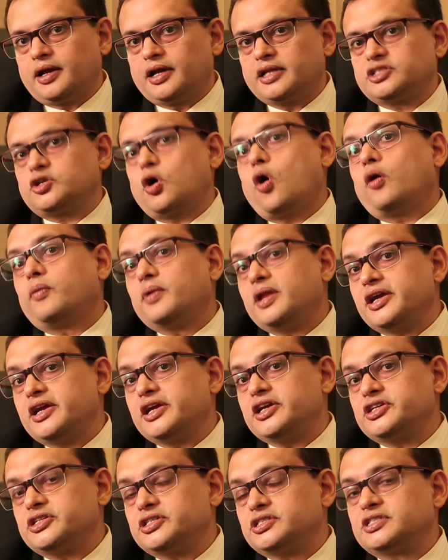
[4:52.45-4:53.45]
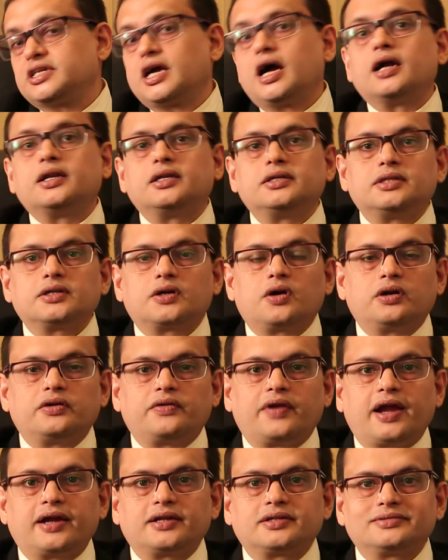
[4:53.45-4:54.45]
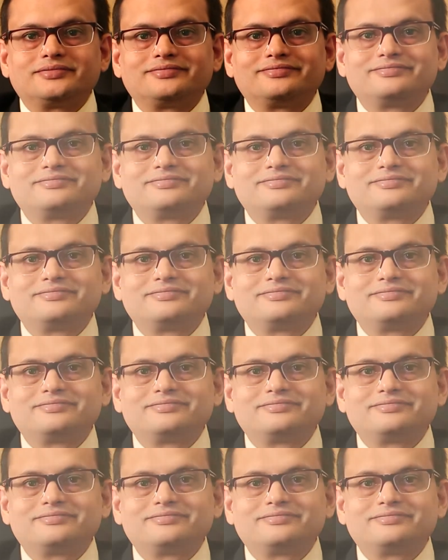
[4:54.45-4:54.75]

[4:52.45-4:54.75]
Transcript: its obligations under the contract.